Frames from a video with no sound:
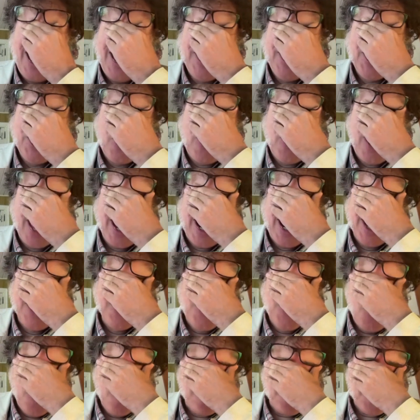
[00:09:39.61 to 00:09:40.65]
I
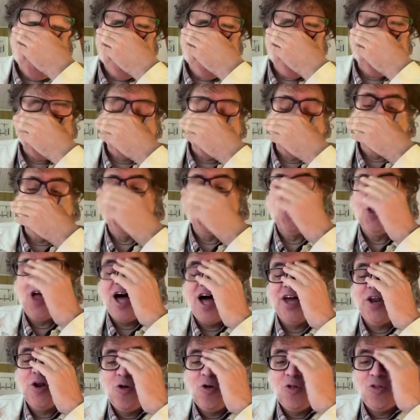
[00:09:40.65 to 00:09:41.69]
know
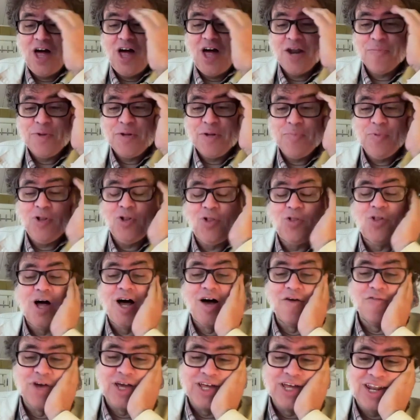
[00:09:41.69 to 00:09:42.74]
a lot of people
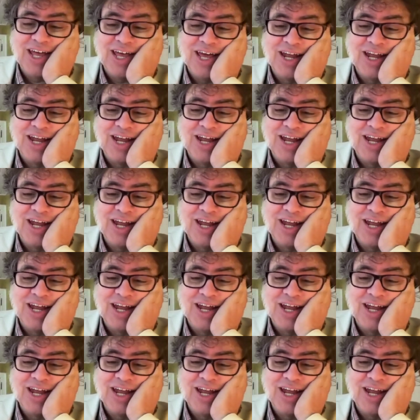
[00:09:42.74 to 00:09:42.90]
love it,